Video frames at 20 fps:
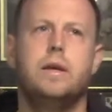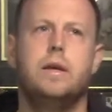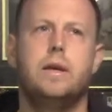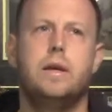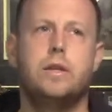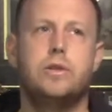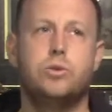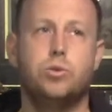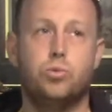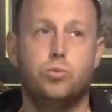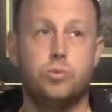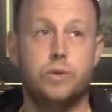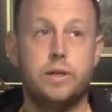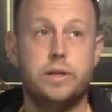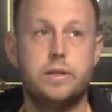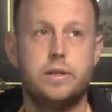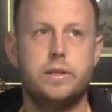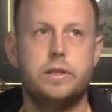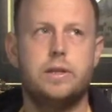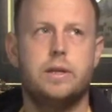until
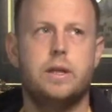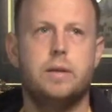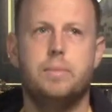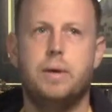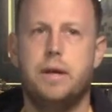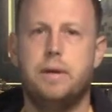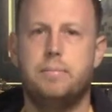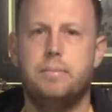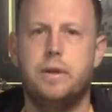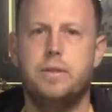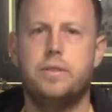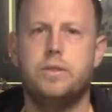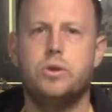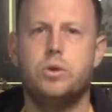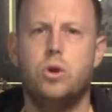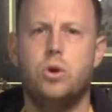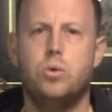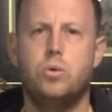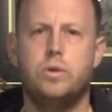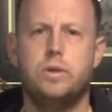recently, about a month
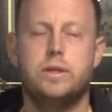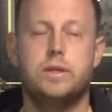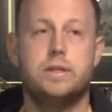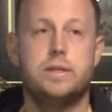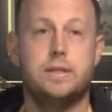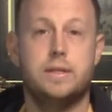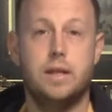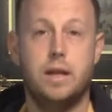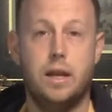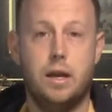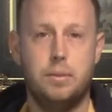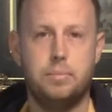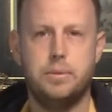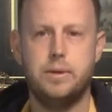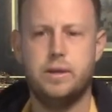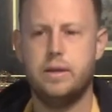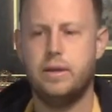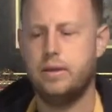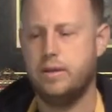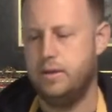ago, is
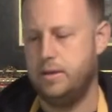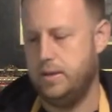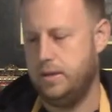tilapia.